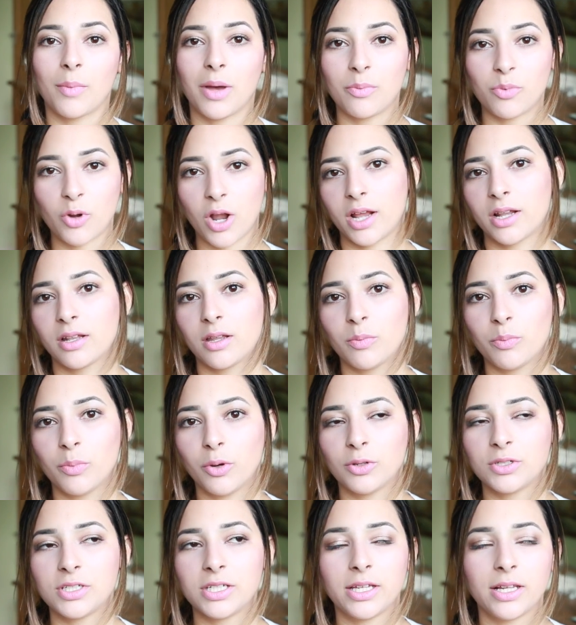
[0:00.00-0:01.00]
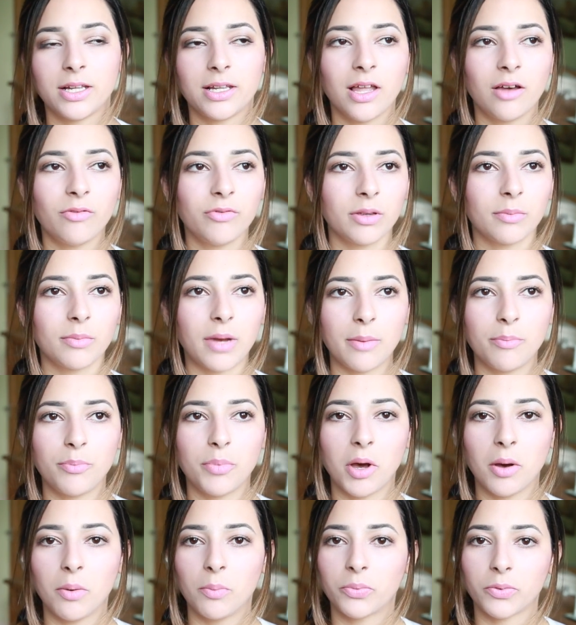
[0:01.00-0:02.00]
my pregnant body, loving my
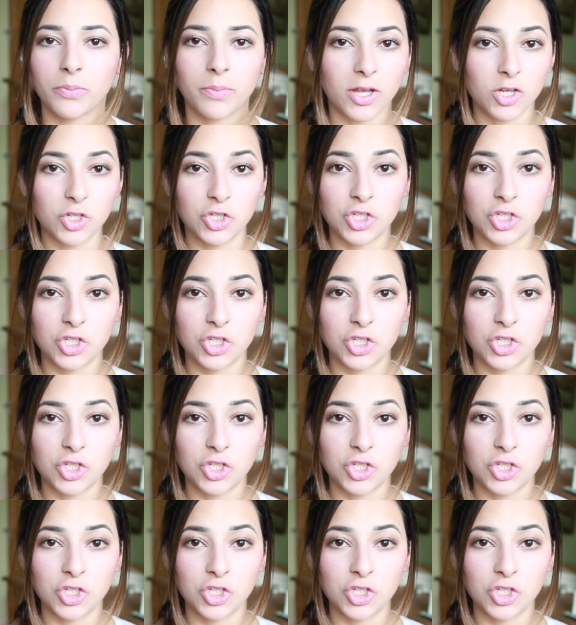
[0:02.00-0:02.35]
bump, my